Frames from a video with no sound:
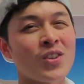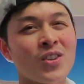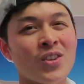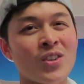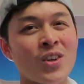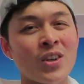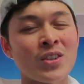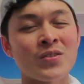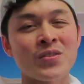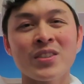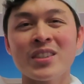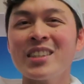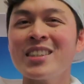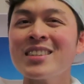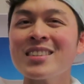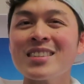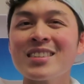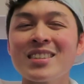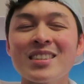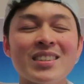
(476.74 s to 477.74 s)

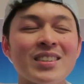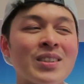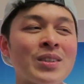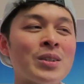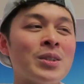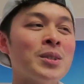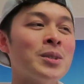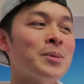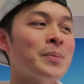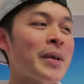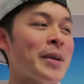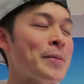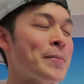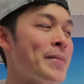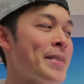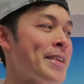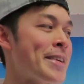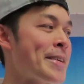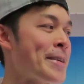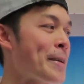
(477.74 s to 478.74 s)
confident or
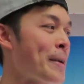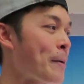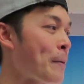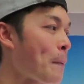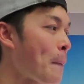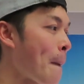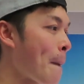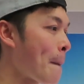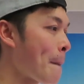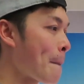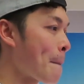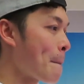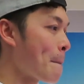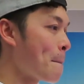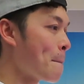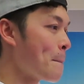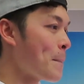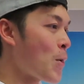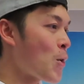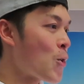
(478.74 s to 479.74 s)
maybe
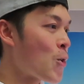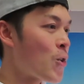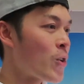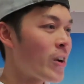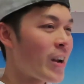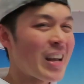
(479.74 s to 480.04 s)
more